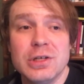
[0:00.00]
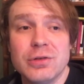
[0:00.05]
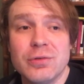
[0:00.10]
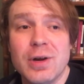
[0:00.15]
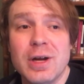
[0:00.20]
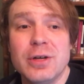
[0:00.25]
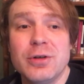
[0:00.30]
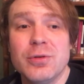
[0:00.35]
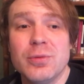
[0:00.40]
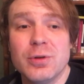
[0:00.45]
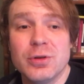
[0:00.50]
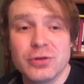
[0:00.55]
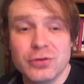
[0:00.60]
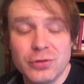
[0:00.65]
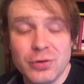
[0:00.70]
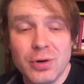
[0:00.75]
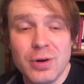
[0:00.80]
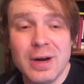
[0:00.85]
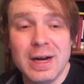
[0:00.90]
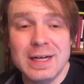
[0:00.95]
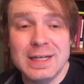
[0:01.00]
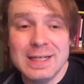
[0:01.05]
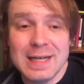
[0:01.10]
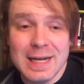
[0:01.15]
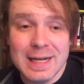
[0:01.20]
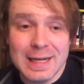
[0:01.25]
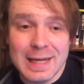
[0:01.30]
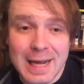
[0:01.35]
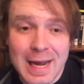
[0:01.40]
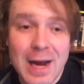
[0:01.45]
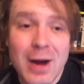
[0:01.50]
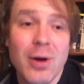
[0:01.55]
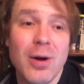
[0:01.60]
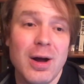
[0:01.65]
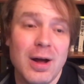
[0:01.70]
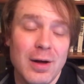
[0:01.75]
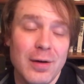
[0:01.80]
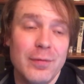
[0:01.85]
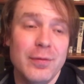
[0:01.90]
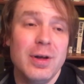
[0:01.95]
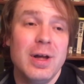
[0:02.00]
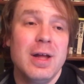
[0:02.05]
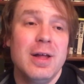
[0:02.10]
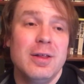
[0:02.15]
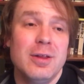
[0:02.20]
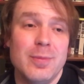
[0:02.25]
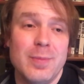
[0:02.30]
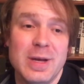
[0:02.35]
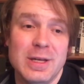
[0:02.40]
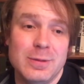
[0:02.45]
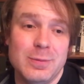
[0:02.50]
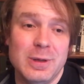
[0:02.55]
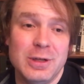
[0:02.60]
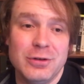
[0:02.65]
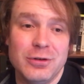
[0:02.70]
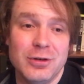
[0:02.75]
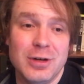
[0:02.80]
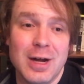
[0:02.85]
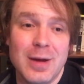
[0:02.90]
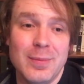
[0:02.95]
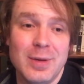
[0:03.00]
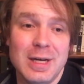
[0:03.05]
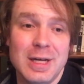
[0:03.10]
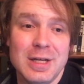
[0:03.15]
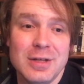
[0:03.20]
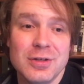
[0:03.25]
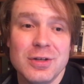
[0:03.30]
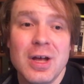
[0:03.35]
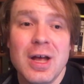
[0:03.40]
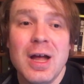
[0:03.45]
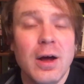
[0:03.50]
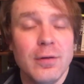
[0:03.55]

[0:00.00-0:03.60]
try to restore and take care of the Best Picture nominees.